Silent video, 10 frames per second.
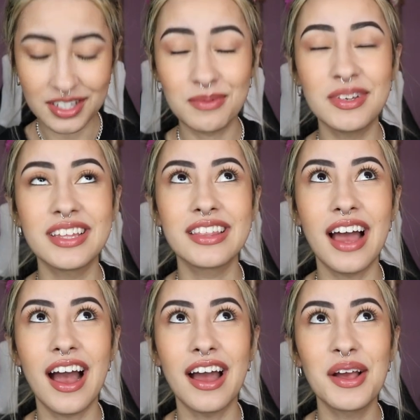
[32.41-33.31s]
to me
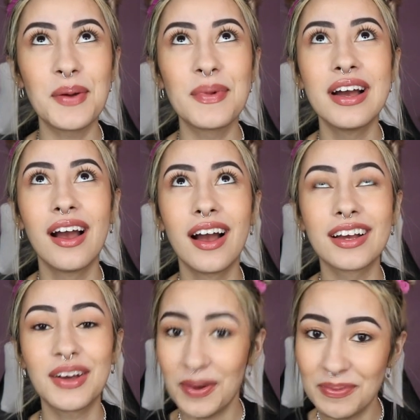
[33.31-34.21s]
that I am
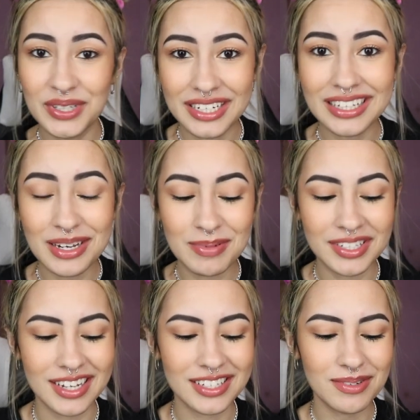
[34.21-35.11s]
completely
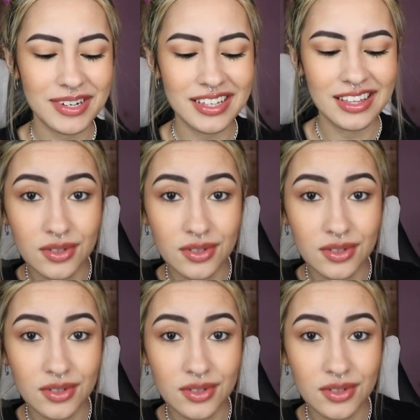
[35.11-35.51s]
obsessed with.